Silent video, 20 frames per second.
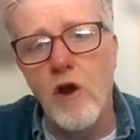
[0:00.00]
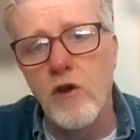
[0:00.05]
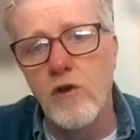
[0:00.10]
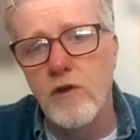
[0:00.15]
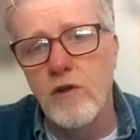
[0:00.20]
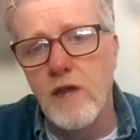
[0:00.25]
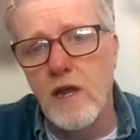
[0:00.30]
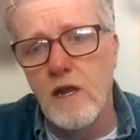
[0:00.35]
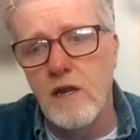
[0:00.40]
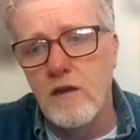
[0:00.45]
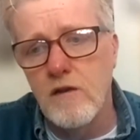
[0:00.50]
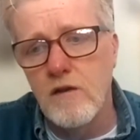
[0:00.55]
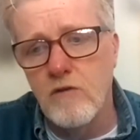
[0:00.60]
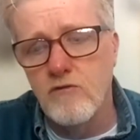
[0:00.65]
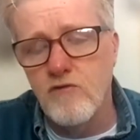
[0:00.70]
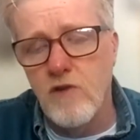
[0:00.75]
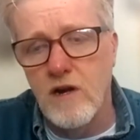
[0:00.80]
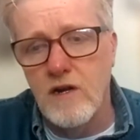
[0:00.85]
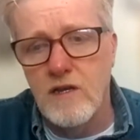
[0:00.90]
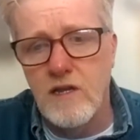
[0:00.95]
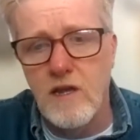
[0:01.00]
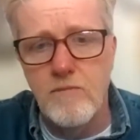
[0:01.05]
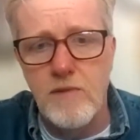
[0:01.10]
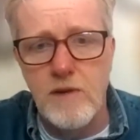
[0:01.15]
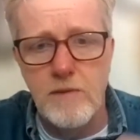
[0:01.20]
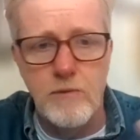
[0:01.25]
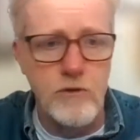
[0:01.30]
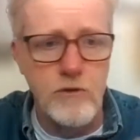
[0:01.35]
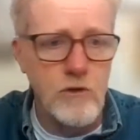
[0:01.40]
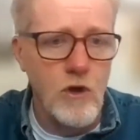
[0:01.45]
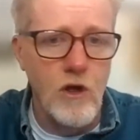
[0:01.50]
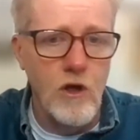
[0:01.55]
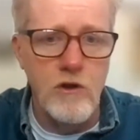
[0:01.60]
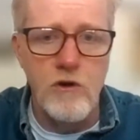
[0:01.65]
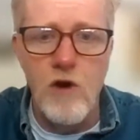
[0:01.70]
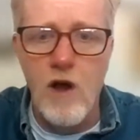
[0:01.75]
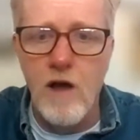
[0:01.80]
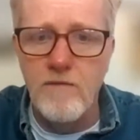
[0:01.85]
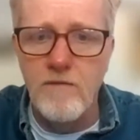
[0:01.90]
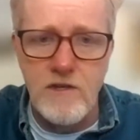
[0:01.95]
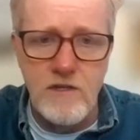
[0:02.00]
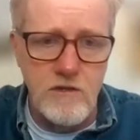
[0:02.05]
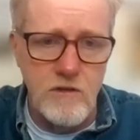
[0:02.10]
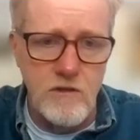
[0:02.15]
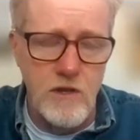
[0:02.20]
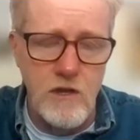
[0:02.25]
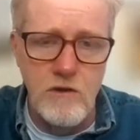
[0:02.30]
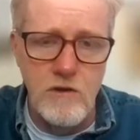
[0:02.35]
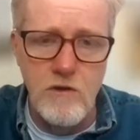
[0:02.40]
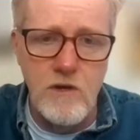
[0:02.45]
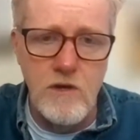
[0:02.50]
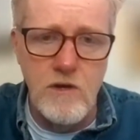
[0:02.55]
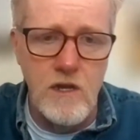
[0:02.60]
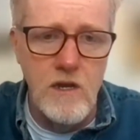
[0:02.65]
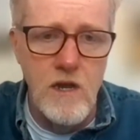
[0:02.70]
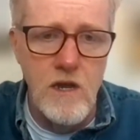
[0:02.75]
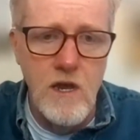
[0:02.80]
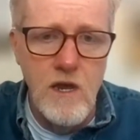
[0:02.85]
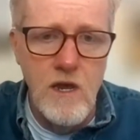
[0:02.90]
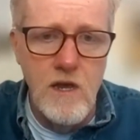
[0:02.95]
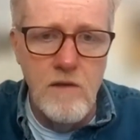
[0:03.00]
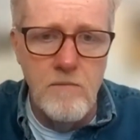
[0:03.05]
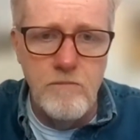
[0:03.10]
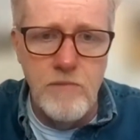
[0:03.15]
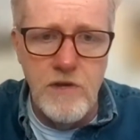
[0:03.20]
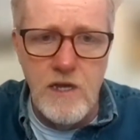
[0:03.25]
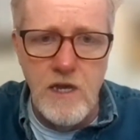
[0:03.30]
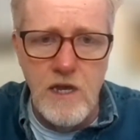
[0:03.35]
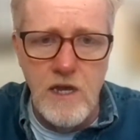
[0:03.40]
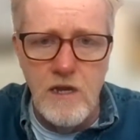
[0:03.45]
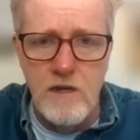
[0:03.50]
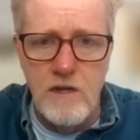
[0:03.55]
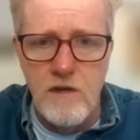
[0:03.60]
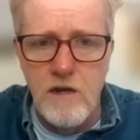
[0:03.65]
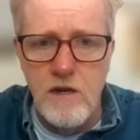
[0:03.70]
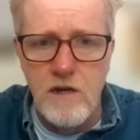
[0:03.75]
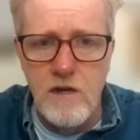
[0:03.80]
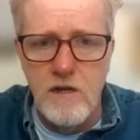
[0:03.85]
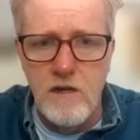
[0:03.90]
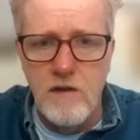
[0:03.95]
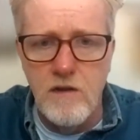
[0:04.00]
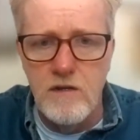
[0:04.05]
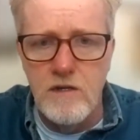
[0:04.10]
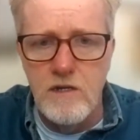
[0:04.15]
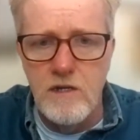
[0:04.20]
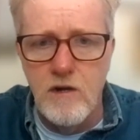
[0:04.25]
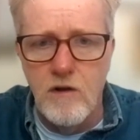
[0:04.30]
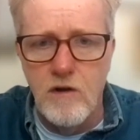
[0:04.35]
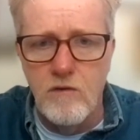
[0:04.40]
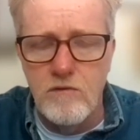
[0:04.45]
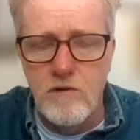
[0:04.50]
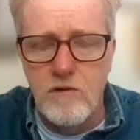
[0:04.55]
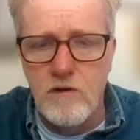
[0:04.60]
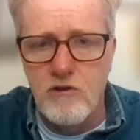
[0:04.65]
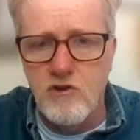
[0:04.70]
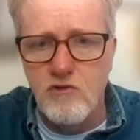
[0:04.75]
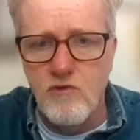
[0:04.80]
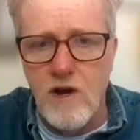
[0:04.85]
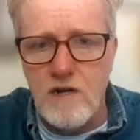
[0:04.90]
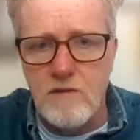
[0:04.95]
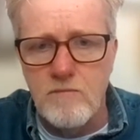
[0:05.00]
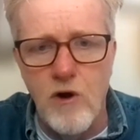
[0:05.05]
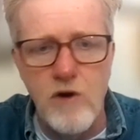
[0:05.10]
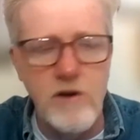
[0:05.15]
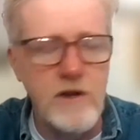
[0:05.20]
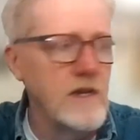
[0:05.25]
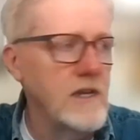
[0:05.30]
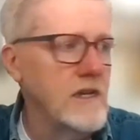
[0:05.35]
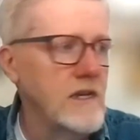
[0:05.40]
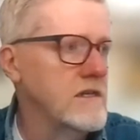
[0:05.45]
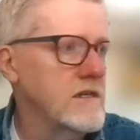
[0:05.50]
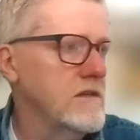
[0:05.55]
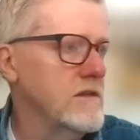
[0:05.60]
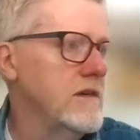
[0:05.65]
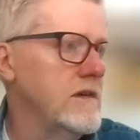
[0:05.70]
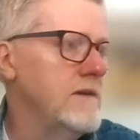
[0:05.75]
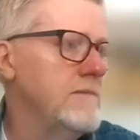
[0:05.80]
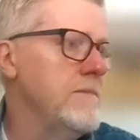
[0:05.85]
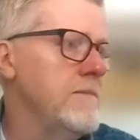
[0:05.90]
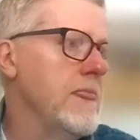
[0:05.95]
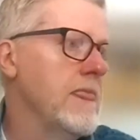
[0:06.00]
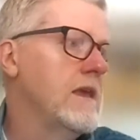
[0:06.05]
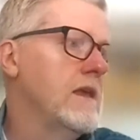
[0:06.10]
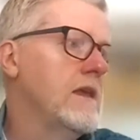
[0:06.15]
Are you getting trying to get people to call your office so that you can begin, you know, direct marketing to them?